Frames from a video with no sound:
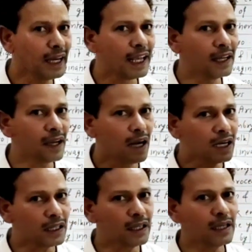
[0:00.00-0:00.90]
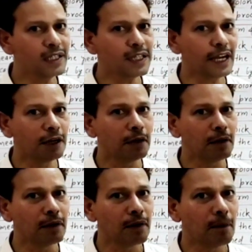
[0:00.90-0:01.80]
laying occurs
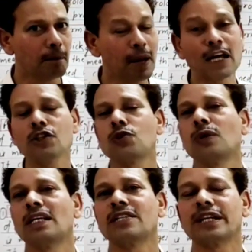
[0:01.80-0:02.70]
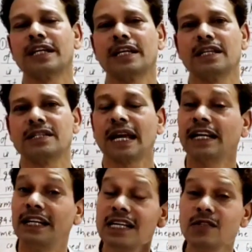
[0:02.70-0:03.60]
at blastula stage,
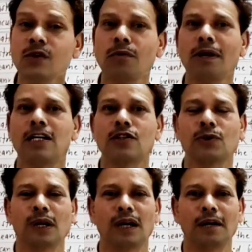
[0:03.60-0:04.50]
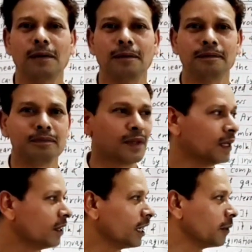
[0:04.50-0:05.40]
at discoblastula.
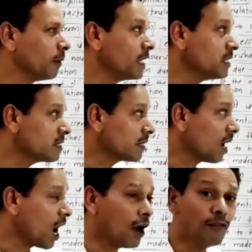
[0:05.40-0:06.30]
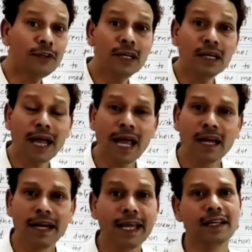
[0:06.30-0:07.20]
It means after
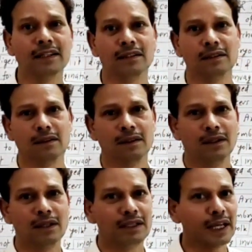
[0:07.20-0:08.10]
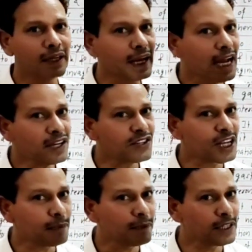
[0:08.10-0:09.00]
egg laying, the next
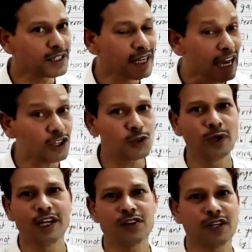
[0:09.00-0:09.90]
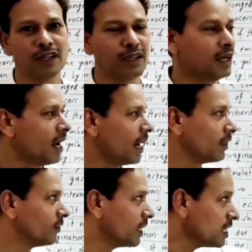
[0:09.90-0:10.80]
step is gastrulation.
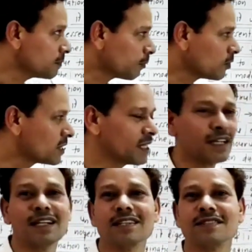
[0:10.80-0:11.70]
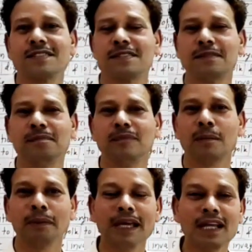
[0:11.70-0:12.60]
And this process
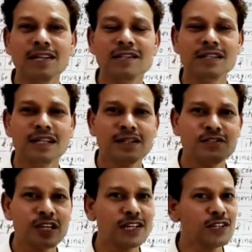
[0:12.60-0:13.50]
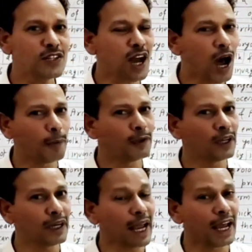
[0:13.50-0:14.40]
begins just
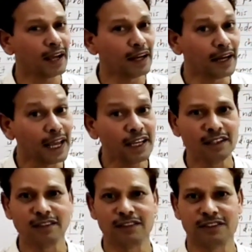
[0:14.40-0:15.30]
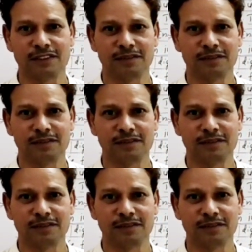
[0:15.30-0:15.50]
after egg laying.